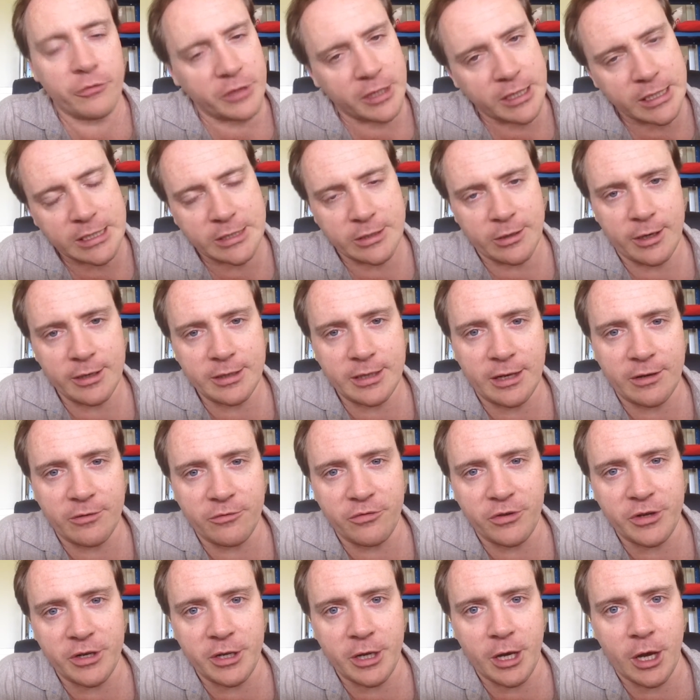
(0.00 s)
and inside that
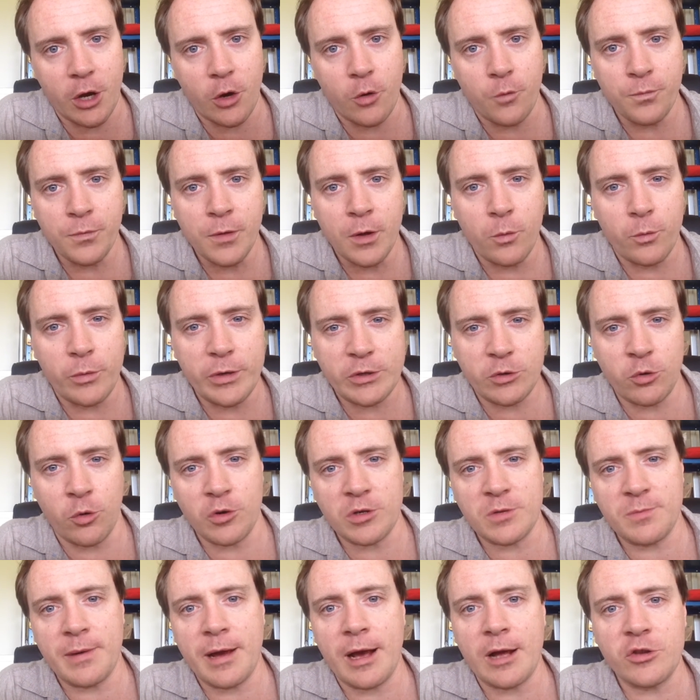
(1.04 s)
video we
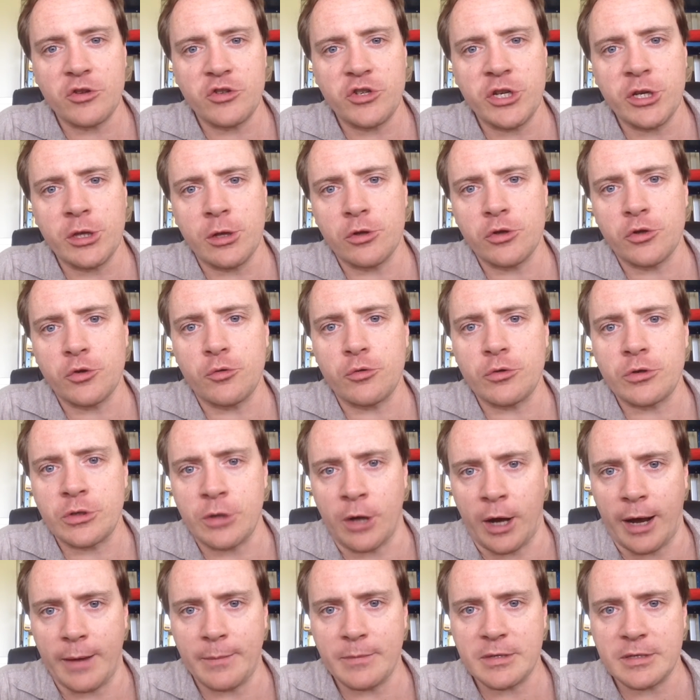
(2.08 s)
talked about geological
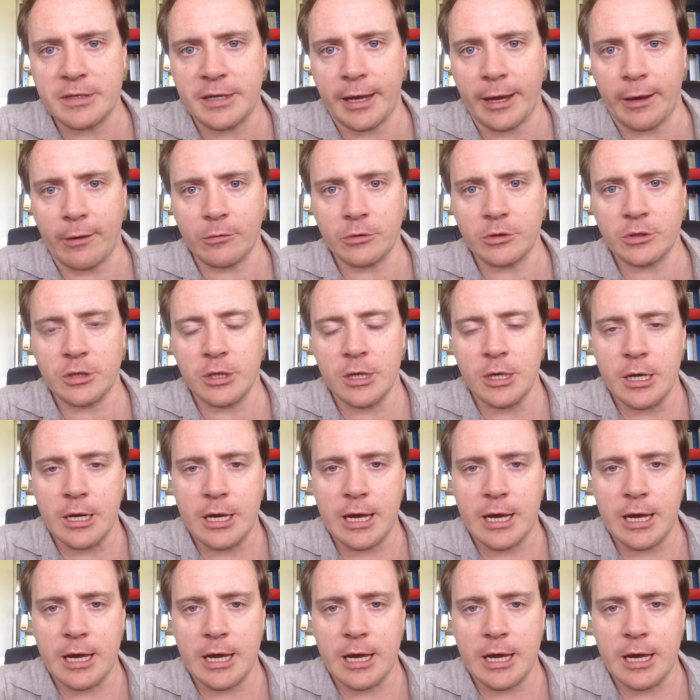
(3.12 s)
timescales.